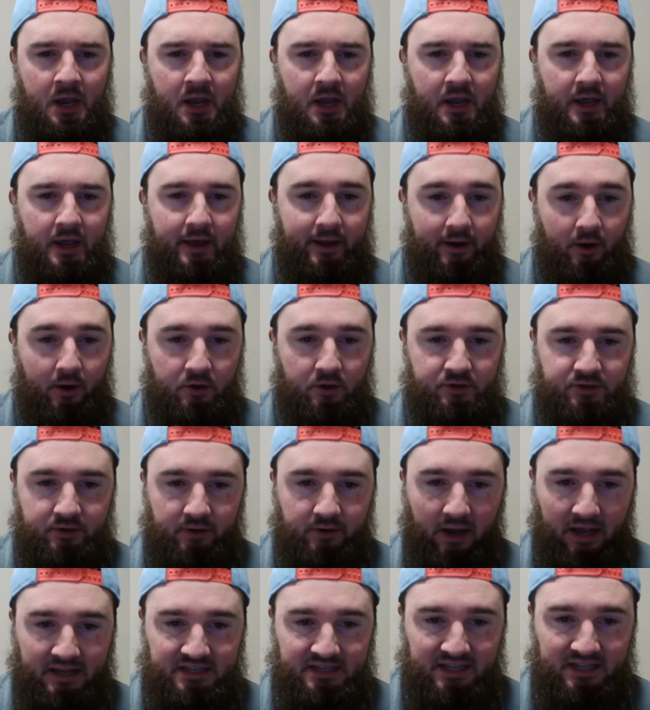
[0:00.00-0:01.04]
And also,
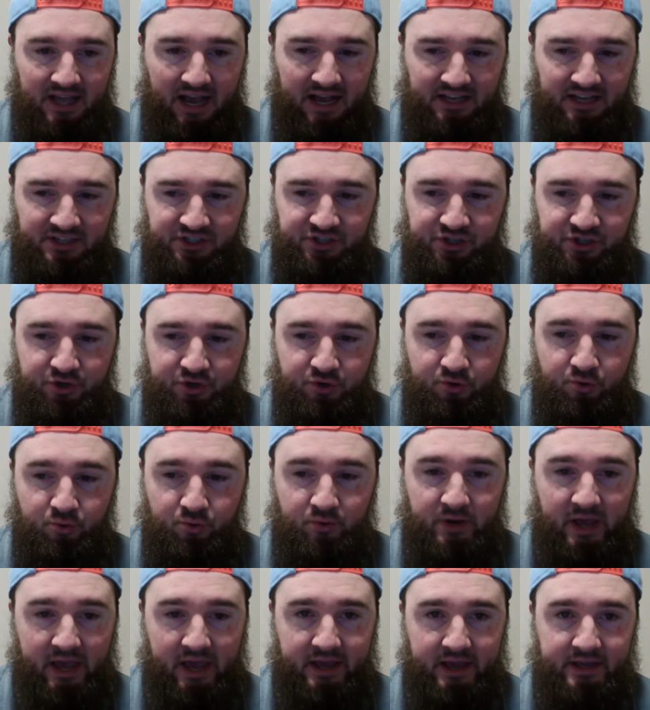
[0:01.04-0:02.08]
guys, last 2
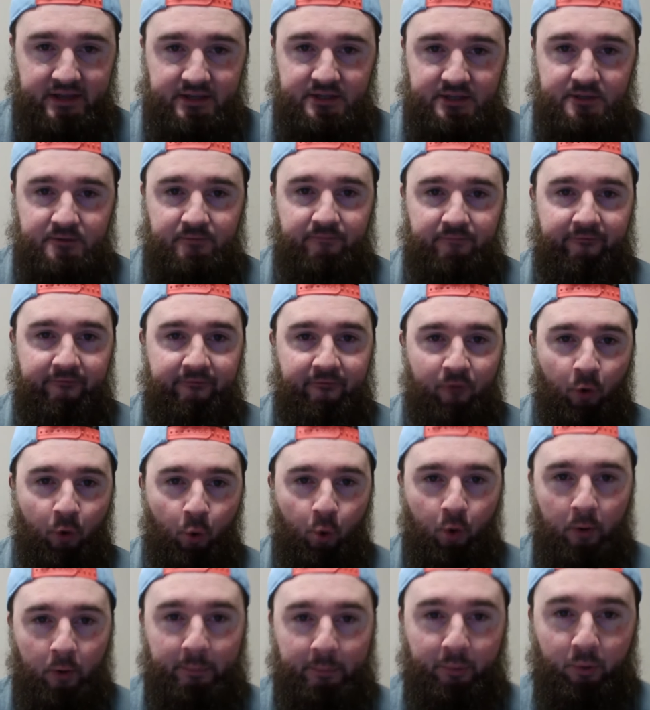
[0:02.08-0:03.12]
days
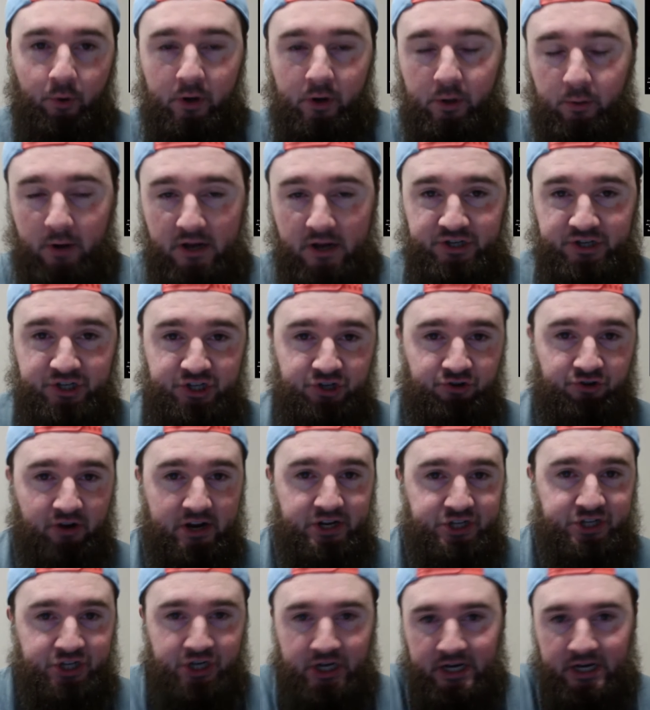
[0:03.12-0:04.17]
for
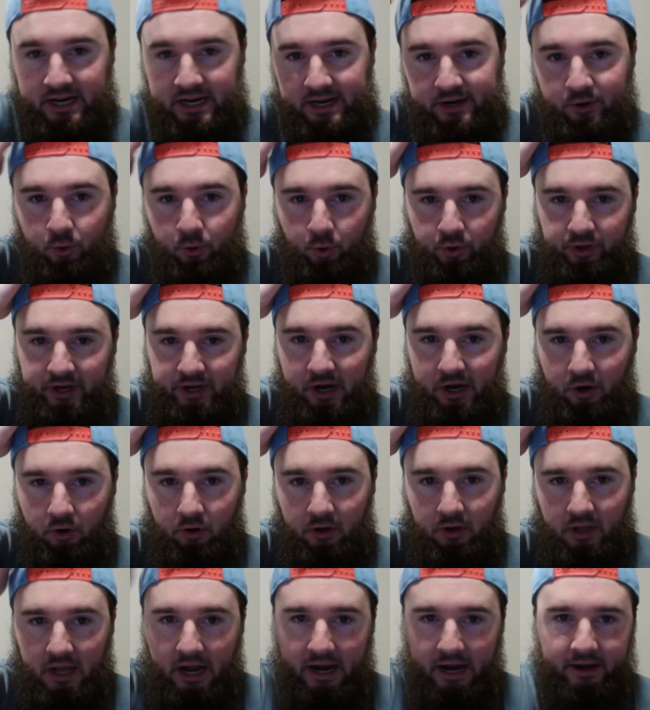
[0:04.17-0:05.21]
pre-registration in North
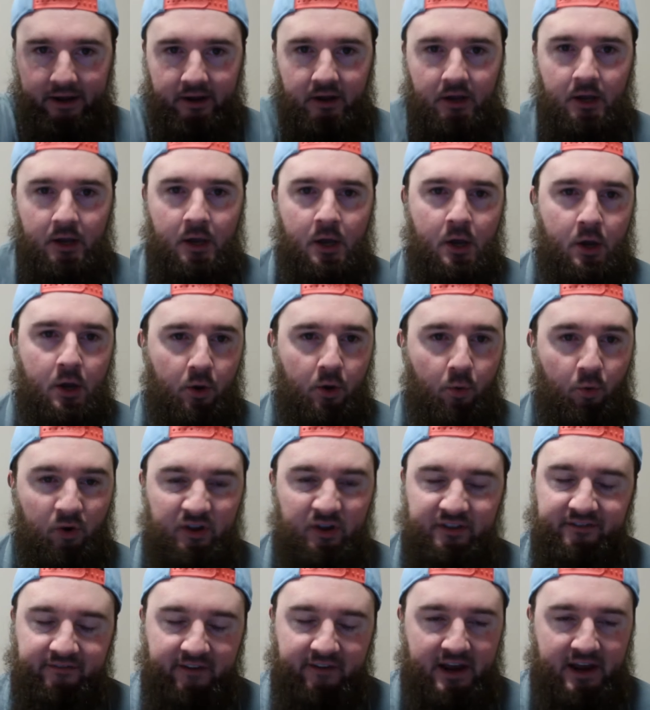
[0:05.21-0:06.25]
Carolina
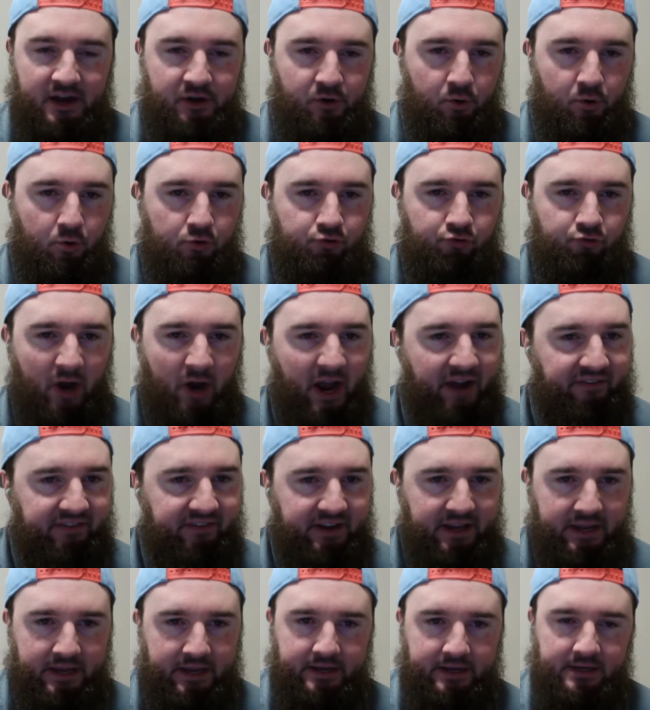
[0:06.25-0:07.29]
with FanDuel,
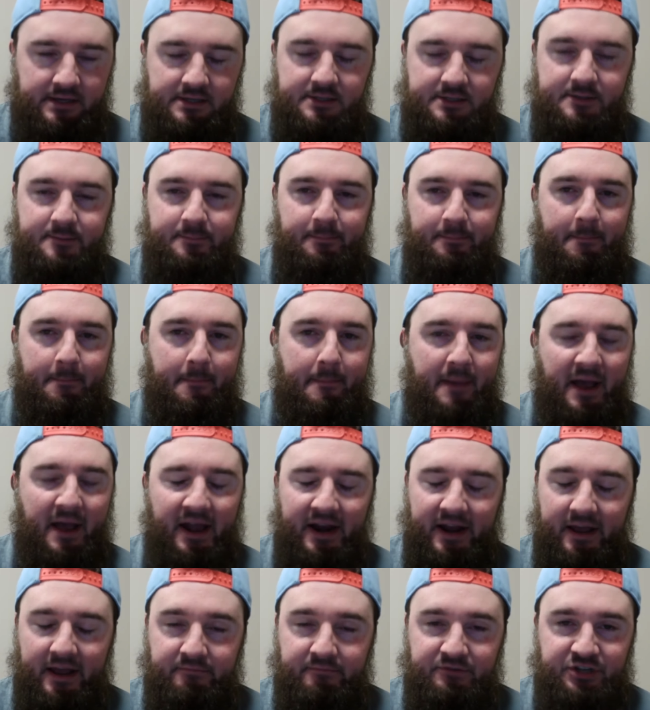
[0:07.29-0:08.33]
DraftKings,
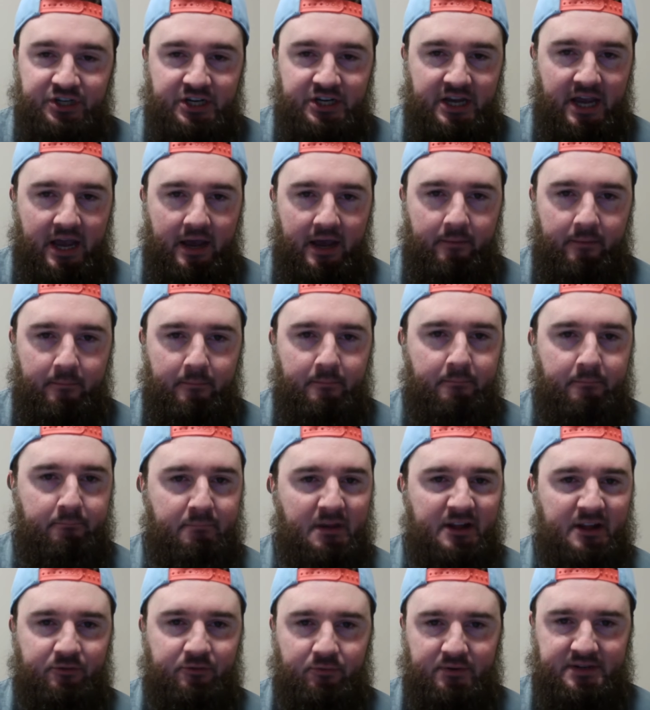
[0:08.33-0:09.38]
BetMGM,
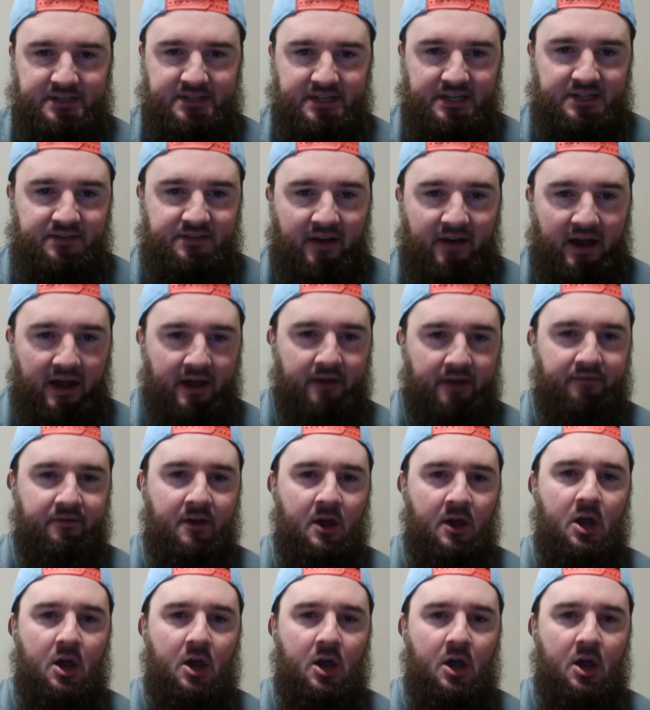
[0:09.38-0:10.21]
Bet365.